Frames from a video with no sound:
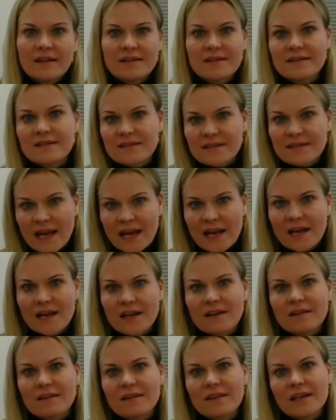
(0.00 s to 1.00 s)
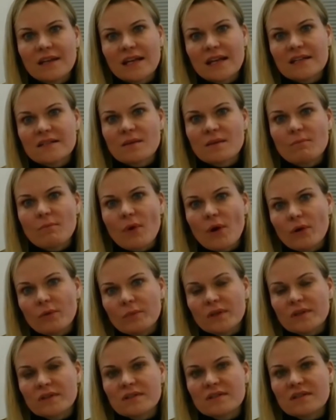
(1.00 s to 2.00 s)
it, that it's a
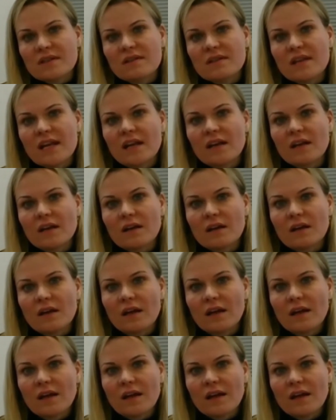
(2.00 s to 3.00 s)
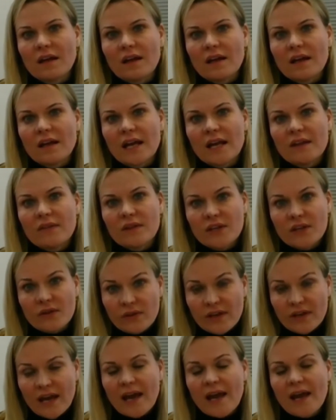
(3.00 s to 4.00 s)
moment to think in the
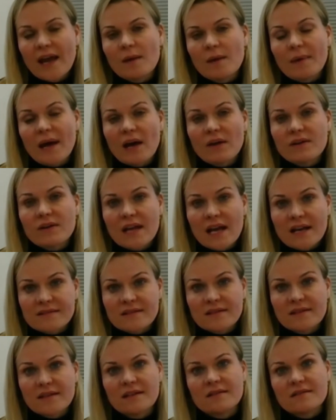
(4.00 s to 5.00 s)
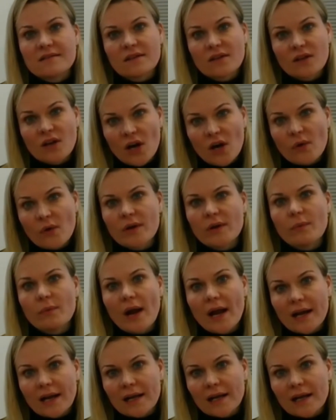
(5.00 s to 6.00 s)
UK about Nazanin Zaghari
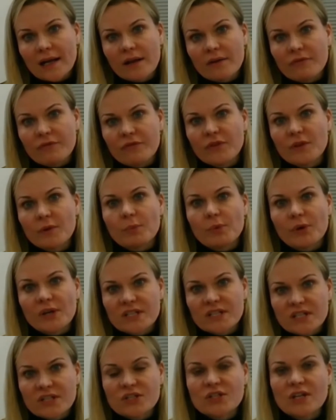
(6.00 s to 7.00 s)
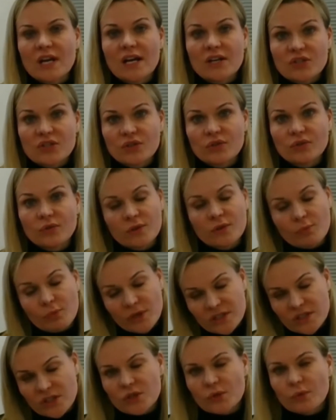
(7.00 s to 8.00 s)
Ratcliffe, the British national, the
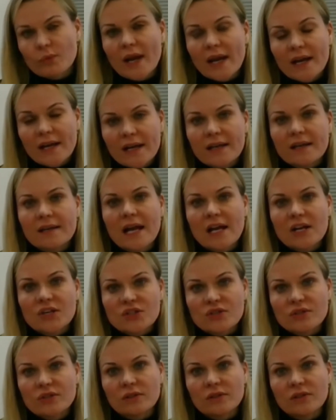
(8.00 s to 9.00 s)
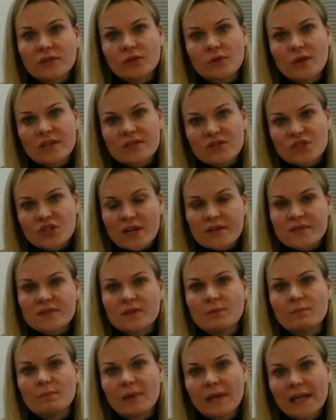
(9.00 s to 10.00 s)
British Iranian national, who has just
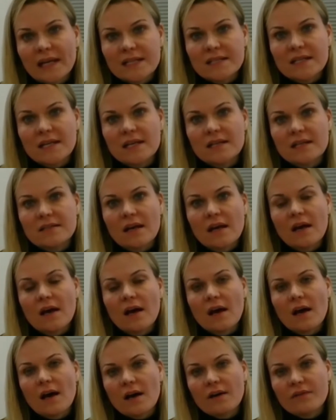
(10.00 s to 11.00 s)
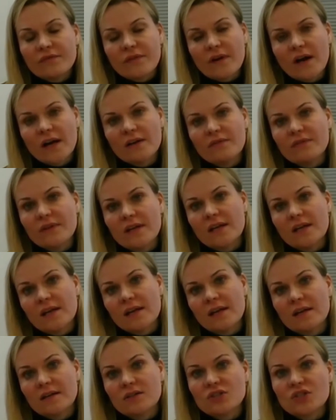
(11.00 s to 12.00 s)
completed her
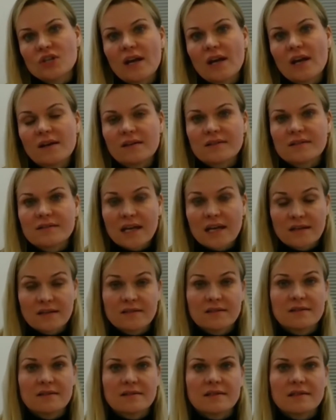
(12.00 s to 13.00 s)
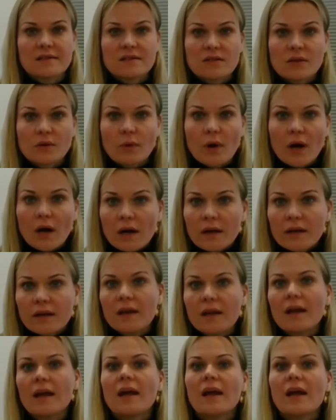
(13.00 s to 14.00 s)
5-year jail sentence in
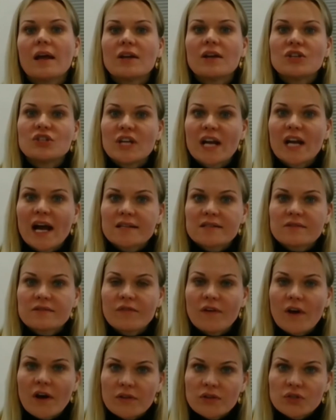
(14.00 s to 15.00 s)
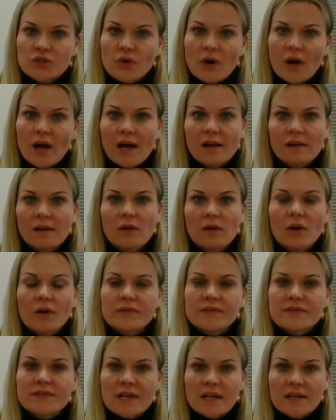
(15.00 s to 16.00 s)
Tehran. She has a further trial
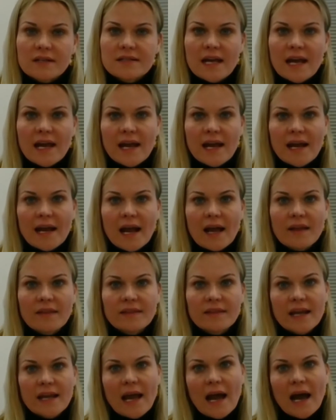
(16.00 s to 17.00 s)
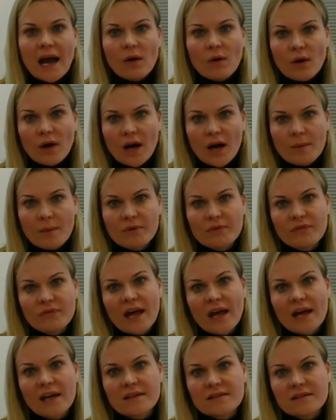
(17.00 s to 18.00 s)
on Sunday, and the outcome of
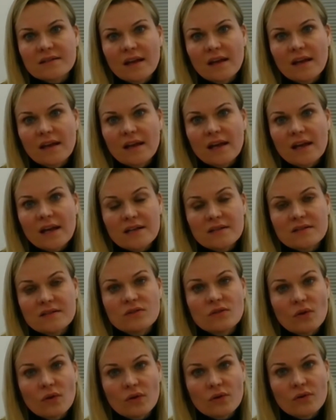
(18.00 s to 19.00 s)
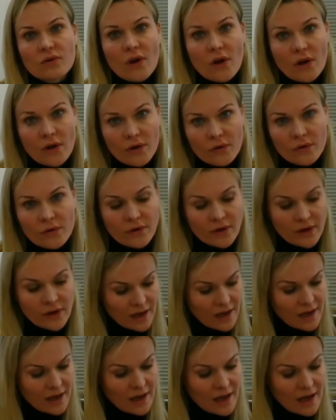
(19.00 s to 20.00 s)
that is not known.
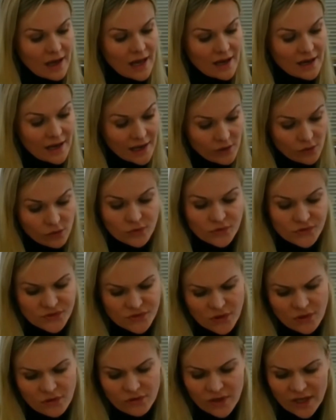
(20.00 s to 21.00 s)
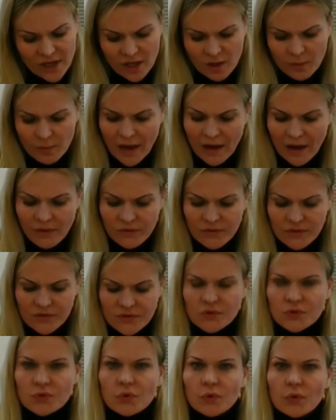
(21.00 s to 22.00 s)
And I also think about the
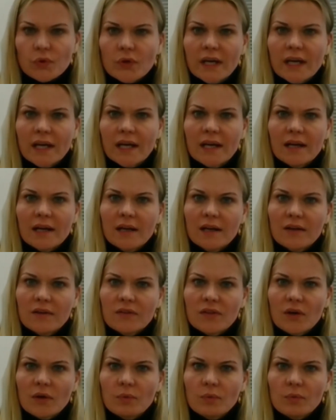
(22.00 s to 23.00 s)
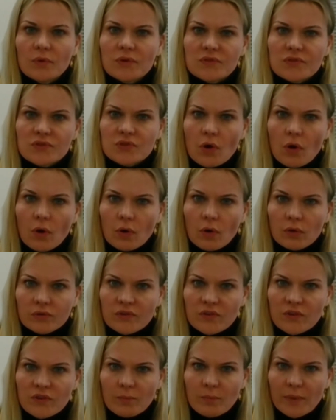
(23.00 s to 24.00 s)
story that was told at the